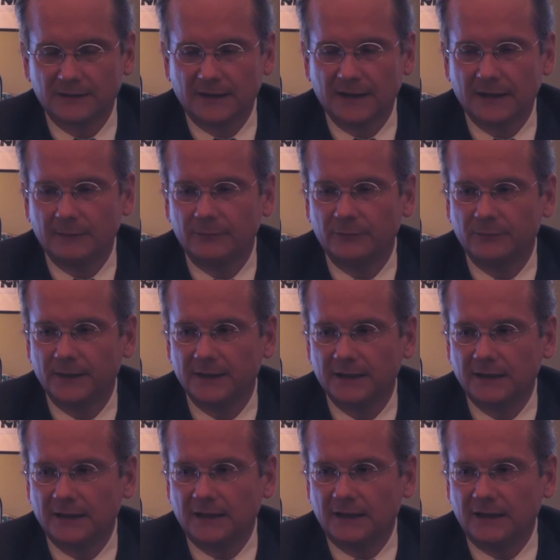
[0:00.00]
types, but
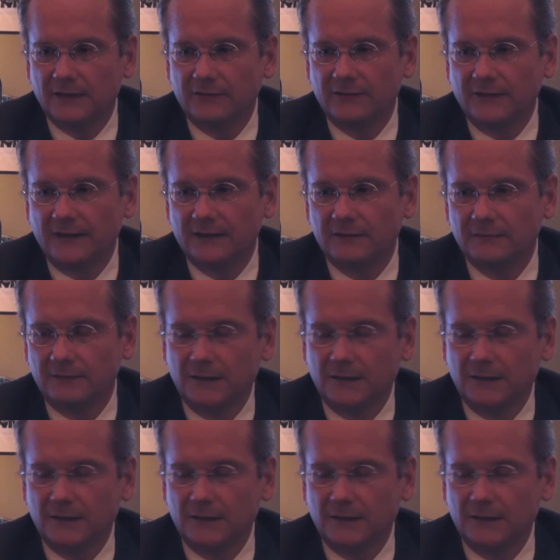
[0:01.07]
instead,